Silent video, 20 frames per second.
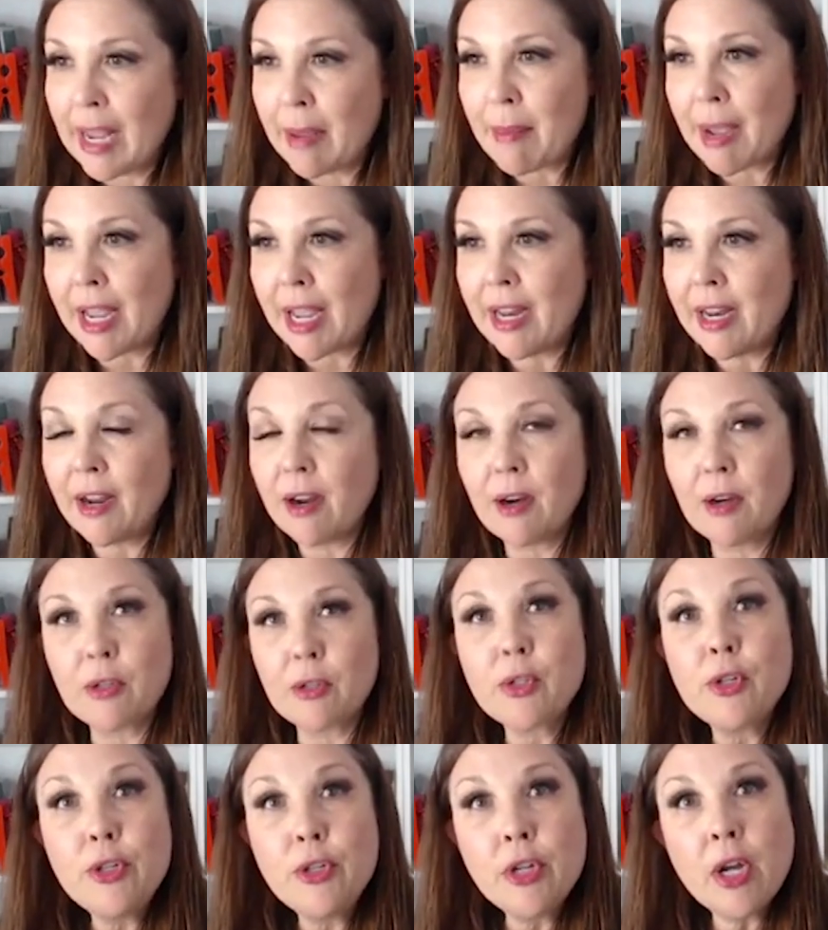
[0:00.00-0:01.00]

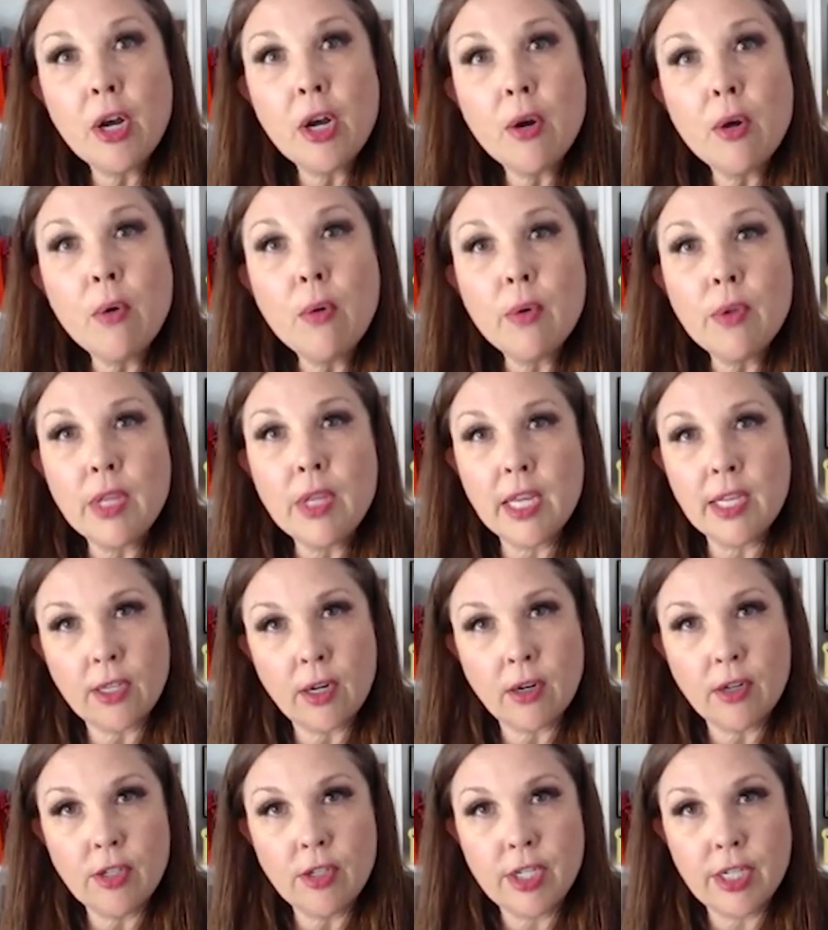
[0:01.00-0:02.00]
Playmate ears.
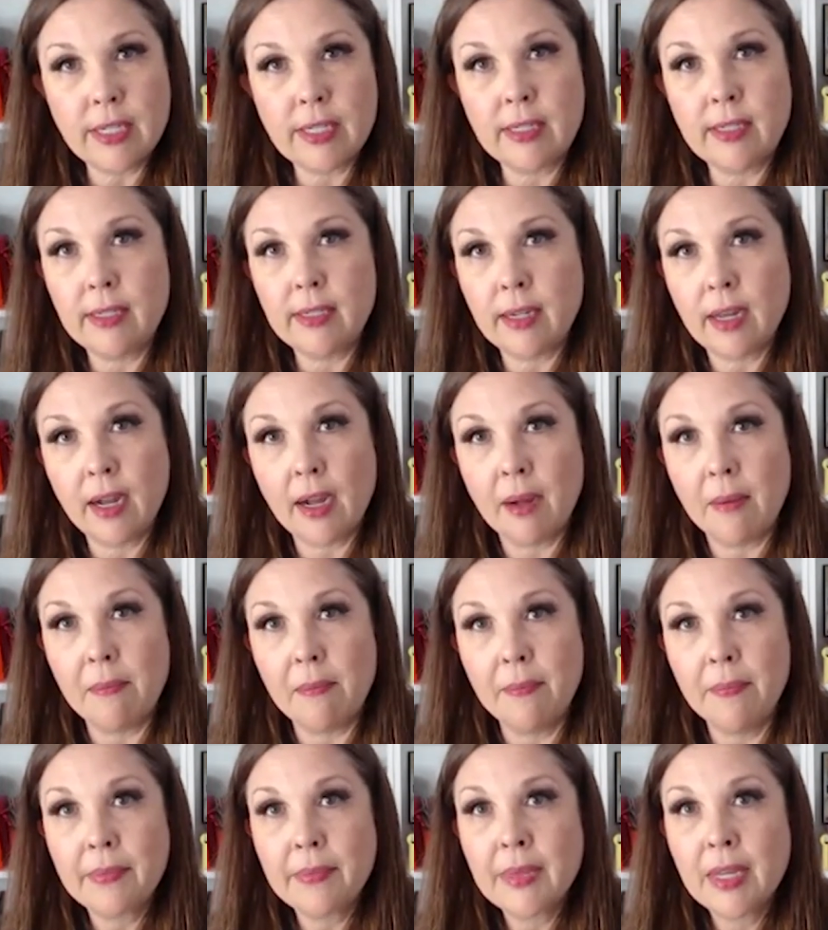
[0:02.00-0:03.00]
No, these are just,
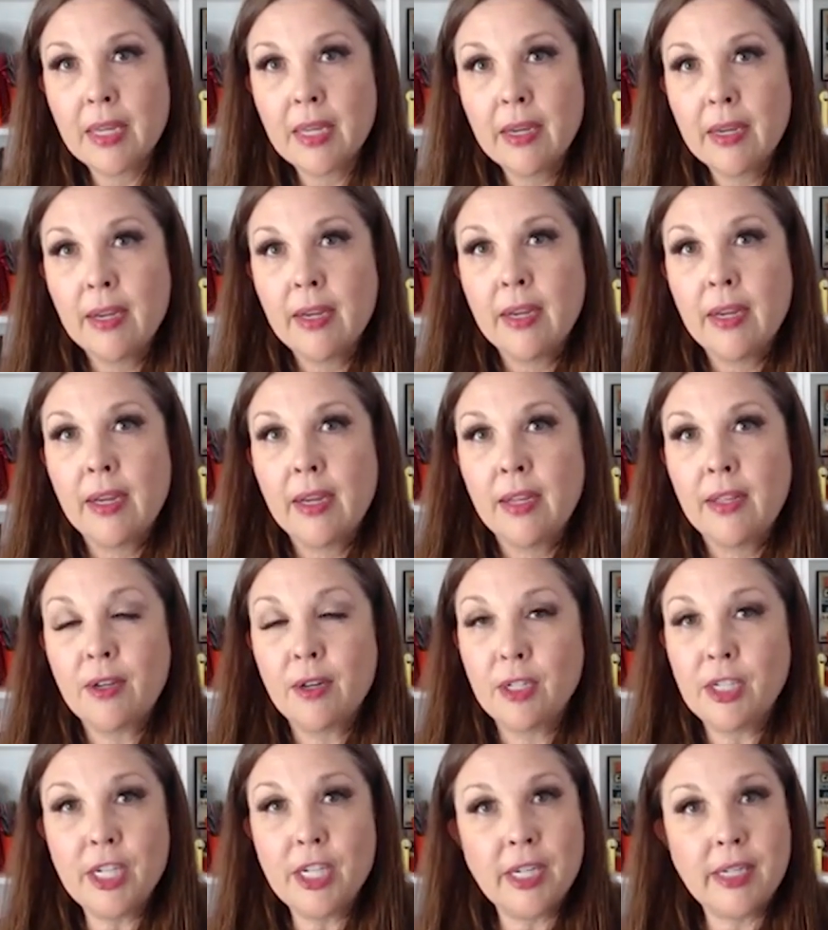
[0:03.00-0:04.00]

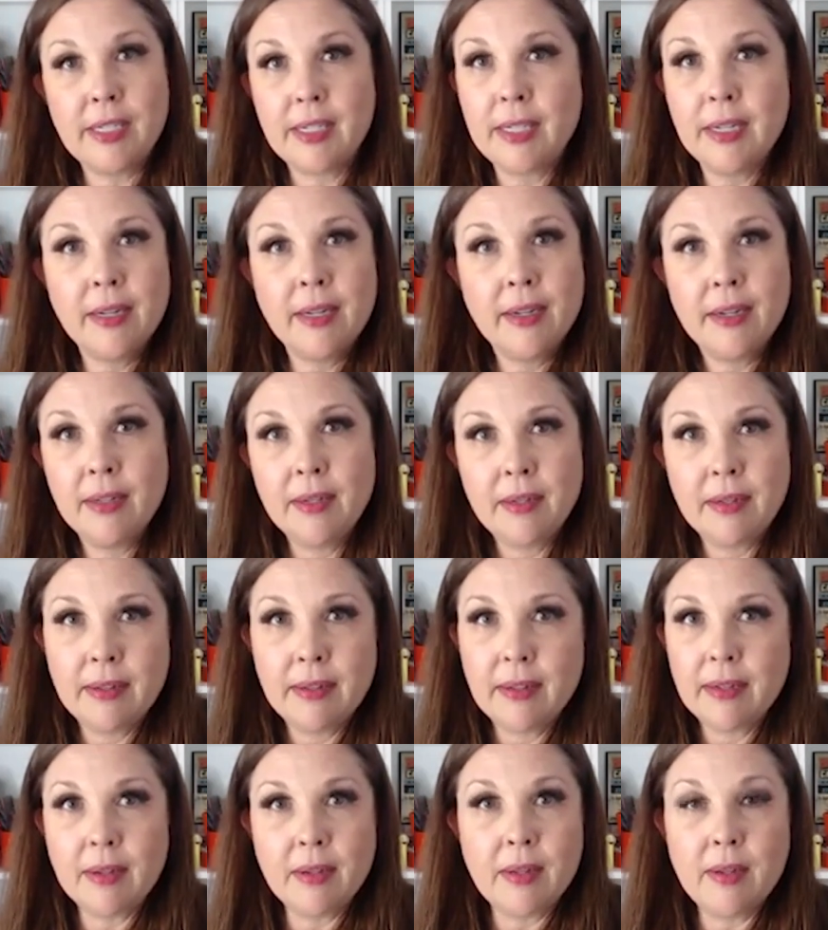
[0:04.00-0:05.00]
they're just
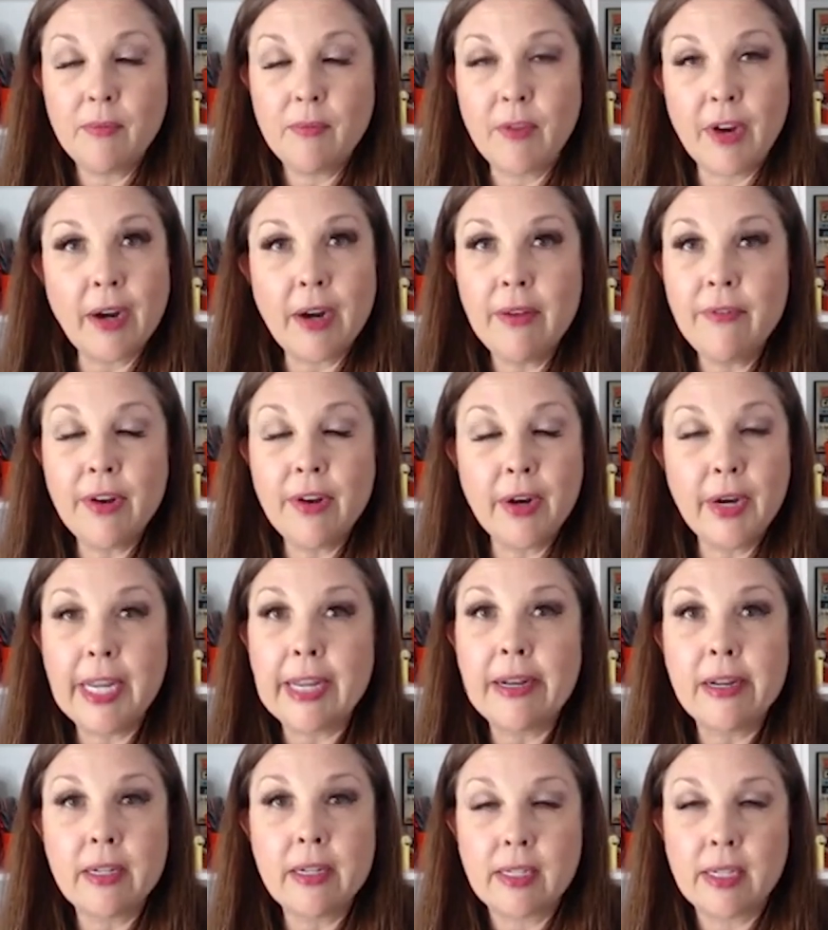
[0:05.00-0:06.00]
very,
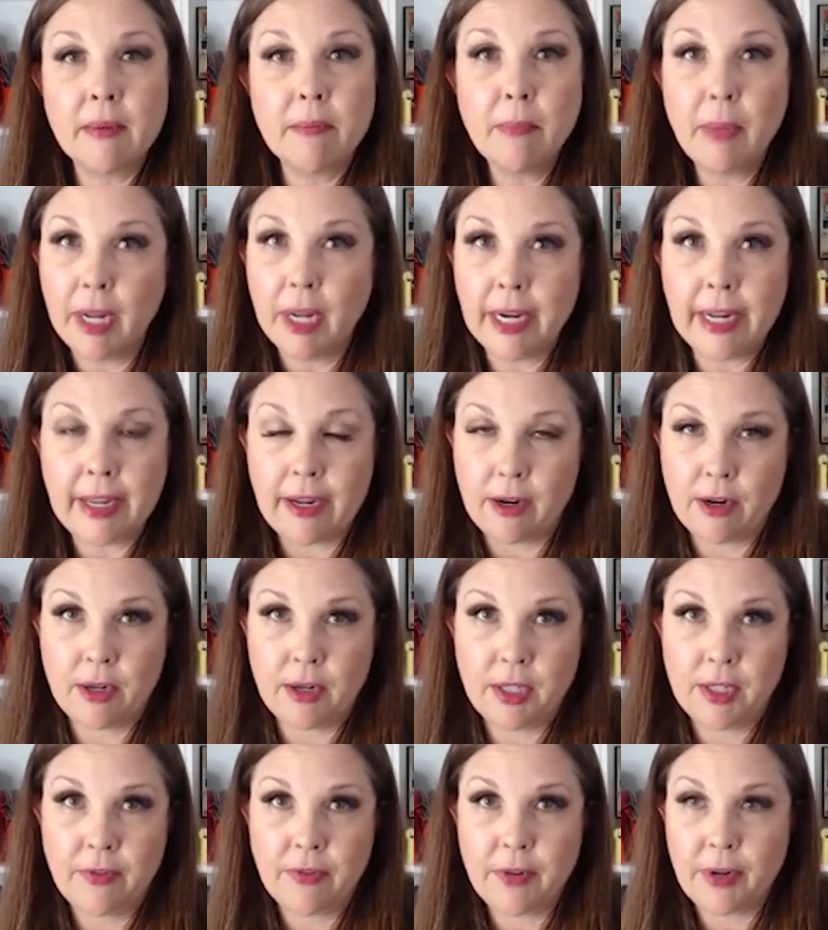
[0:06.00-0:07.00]
very innocent
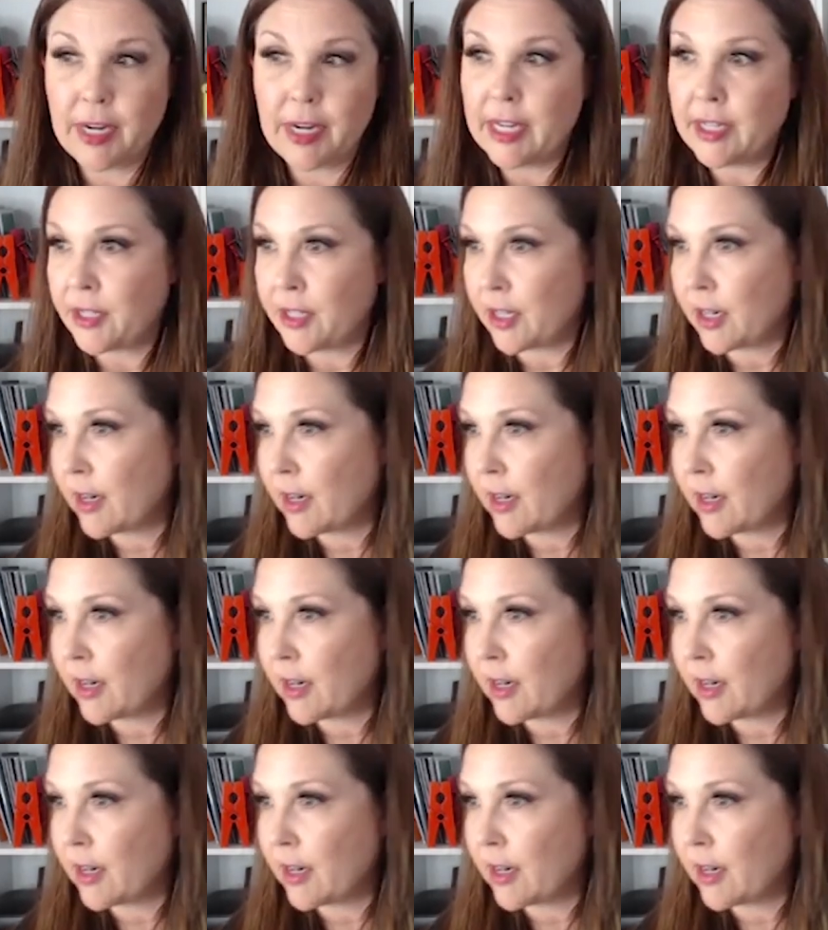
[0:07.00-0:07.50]
bunny ears for